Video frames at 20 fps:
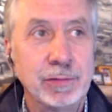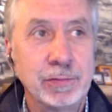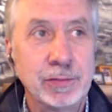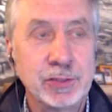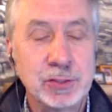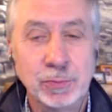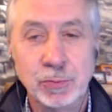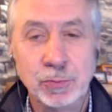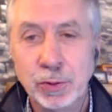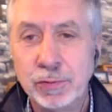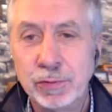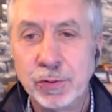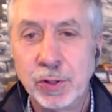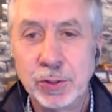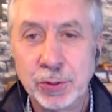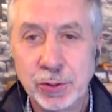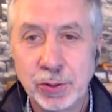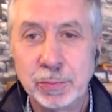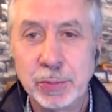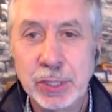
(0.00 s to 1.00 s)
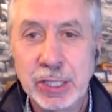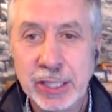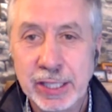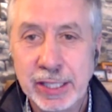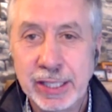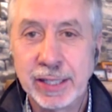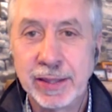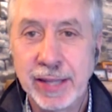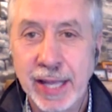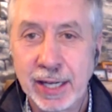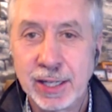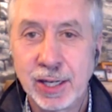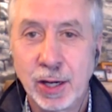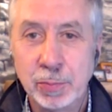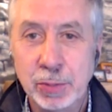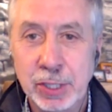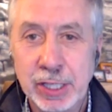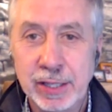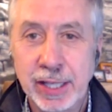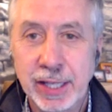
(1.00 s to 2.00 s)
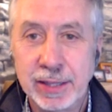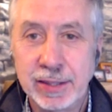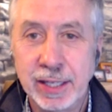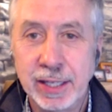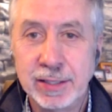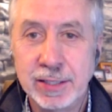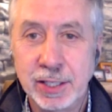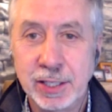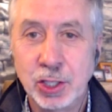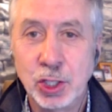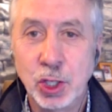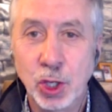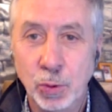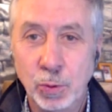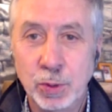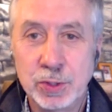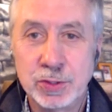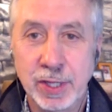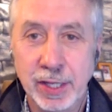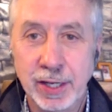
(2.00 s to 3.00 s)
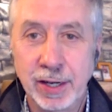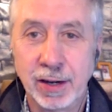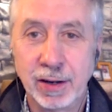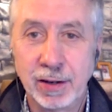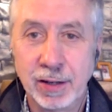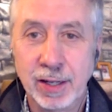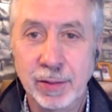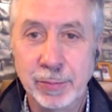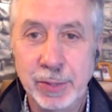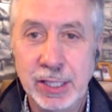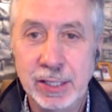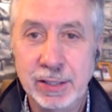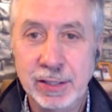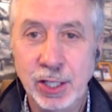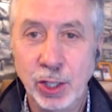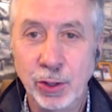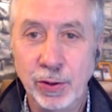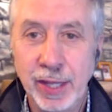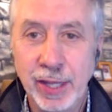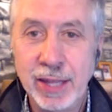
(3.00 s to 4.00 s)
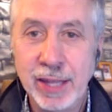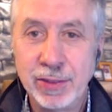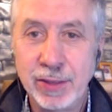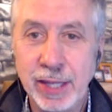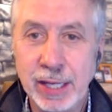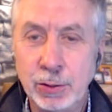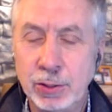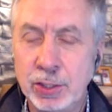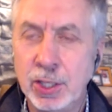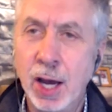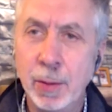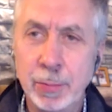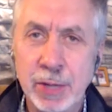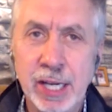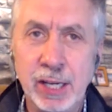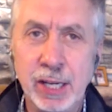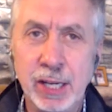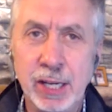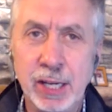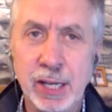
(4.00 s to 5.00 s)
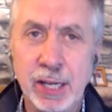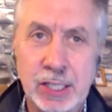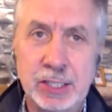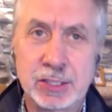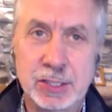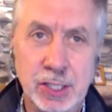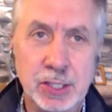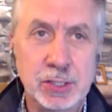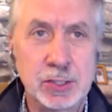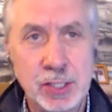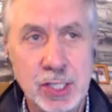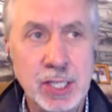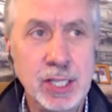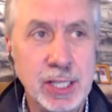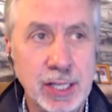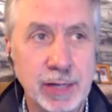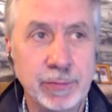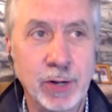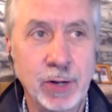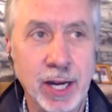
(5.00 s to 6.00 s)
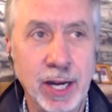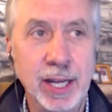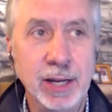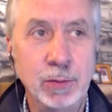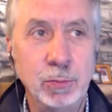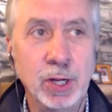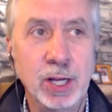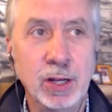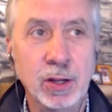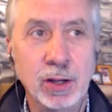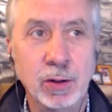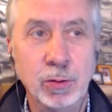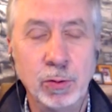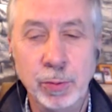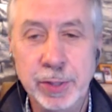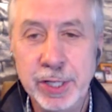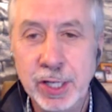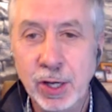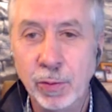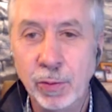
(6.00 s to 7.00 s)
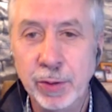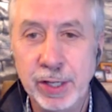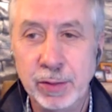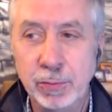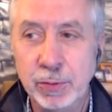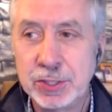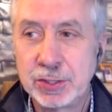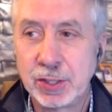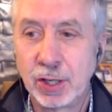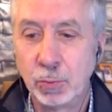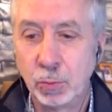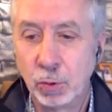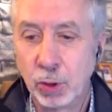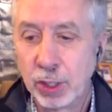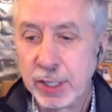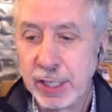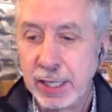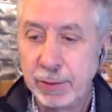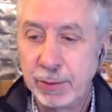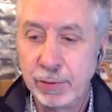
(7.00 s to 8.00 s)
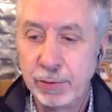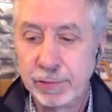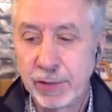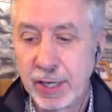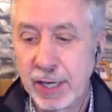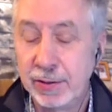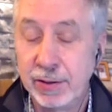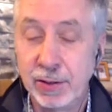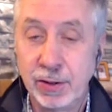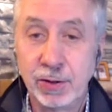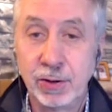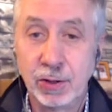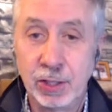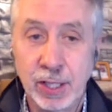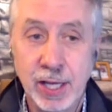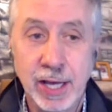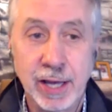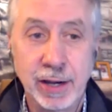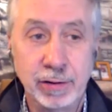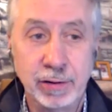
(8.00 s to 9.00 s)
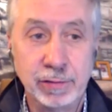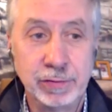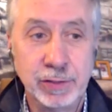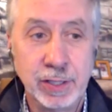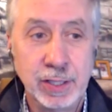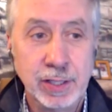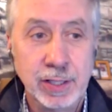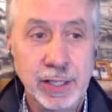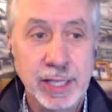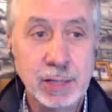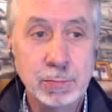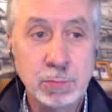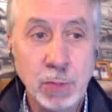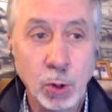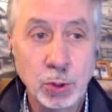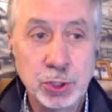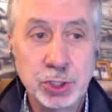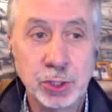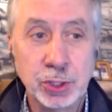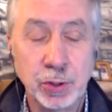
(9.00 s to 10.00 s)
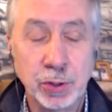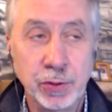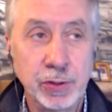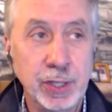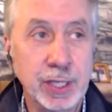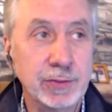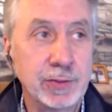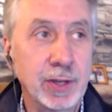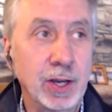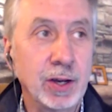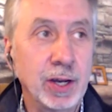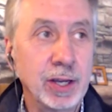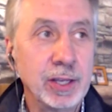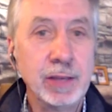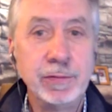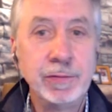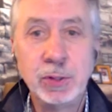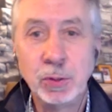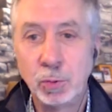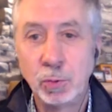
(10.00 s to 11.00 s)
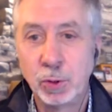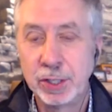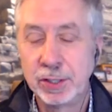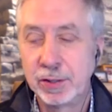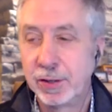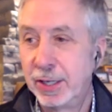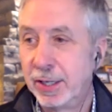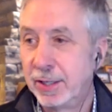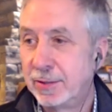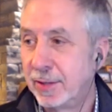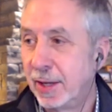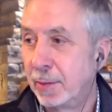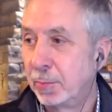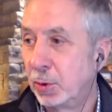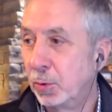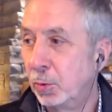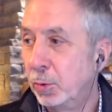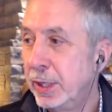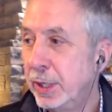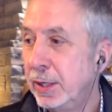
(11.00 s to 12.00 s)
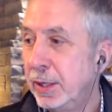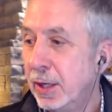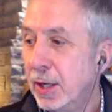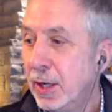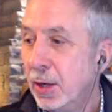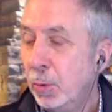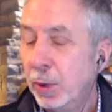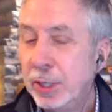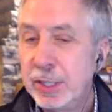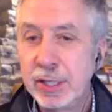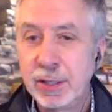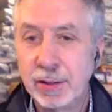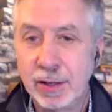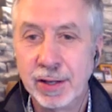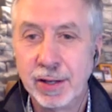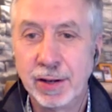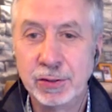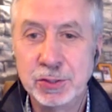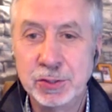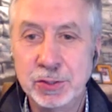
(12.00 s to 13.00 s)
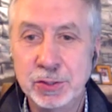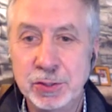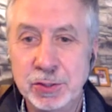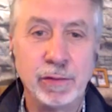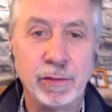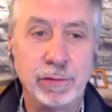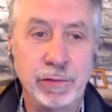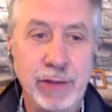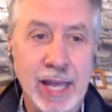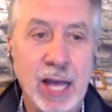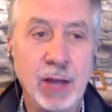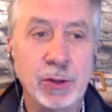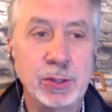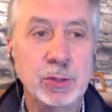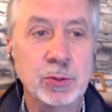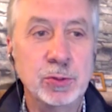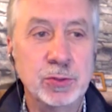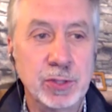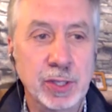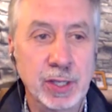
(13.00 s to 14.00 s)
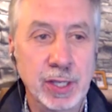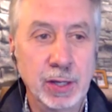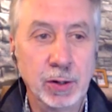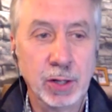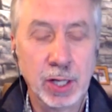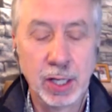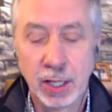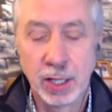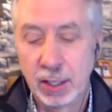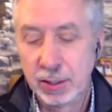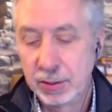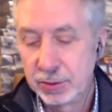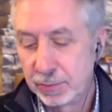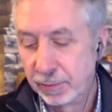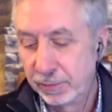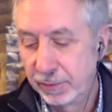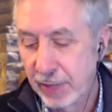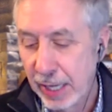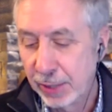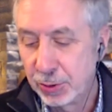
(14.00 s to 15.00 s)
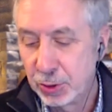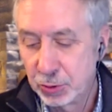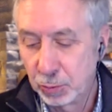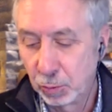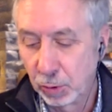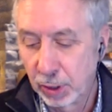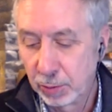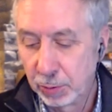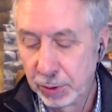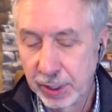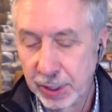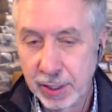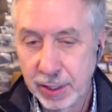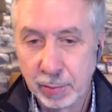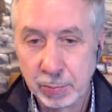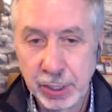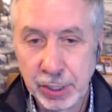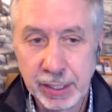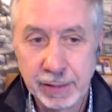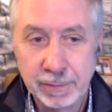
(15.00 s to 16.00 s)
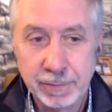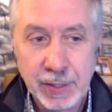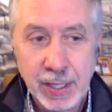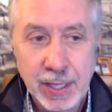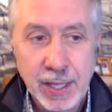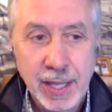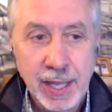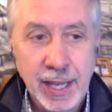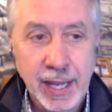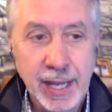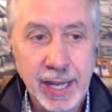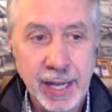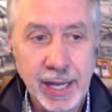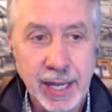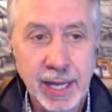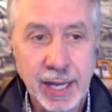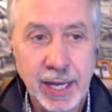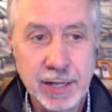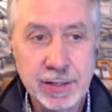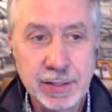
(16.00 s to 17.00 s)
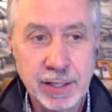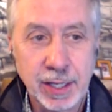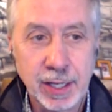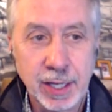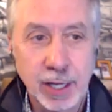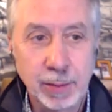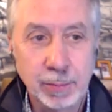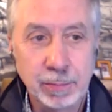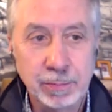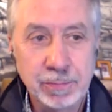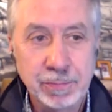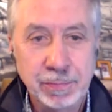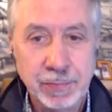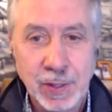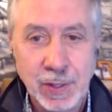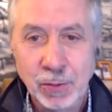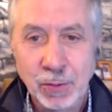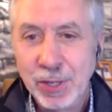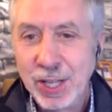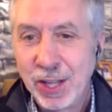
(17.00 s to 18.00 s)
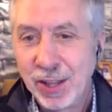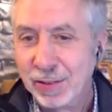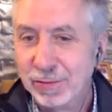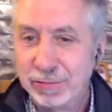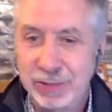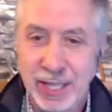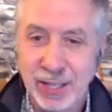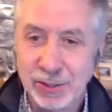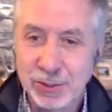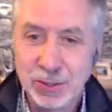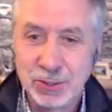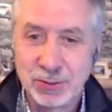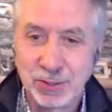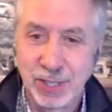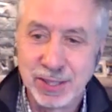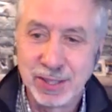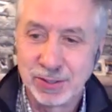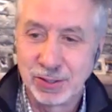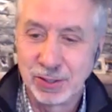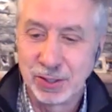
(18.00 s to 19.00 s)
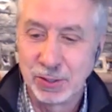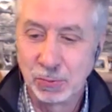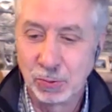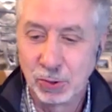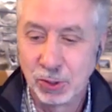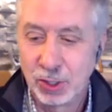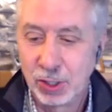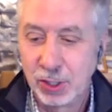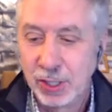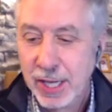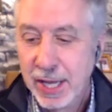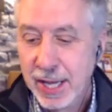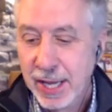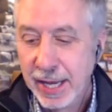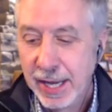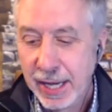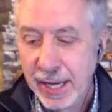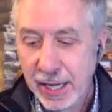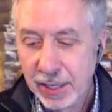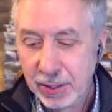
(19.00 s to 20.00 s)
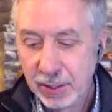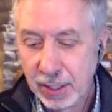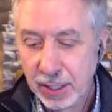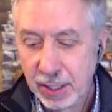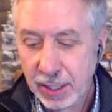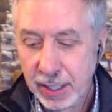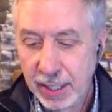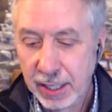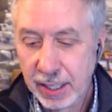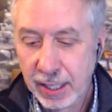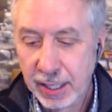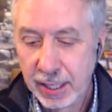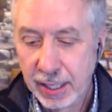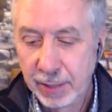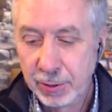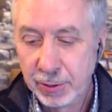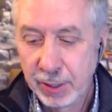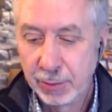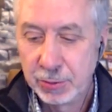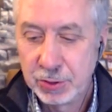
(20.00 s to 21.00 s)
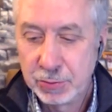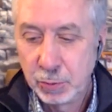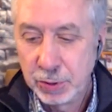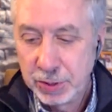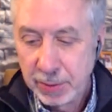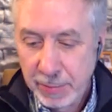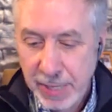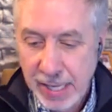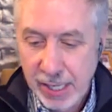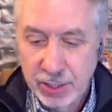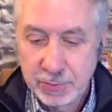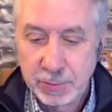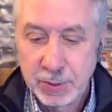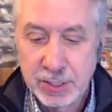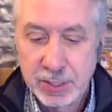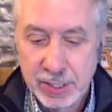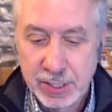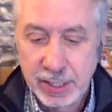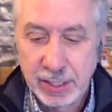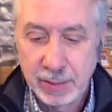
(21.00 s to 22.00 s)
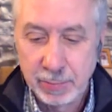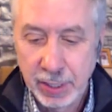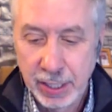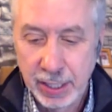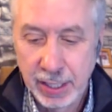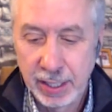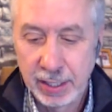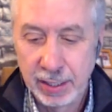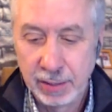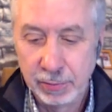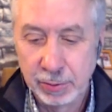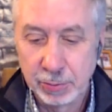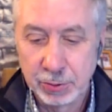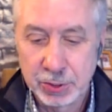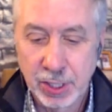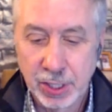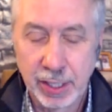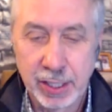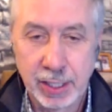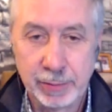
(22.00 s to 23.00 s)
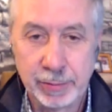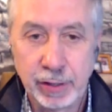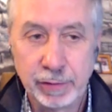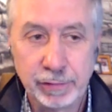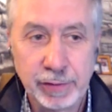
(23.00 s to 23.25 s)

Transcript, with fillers: some real vulnerability in that company that they didn't know was there i mean you know they think come in and fix this team right well when we go in and we start working we find there are a lot of emotional things i'll, I'll give you one great example we mm-hmm. we did a, a just a values uh, some values work with a company and um, we all have values right they're on the wall and I, I, was with the management team and we were talking about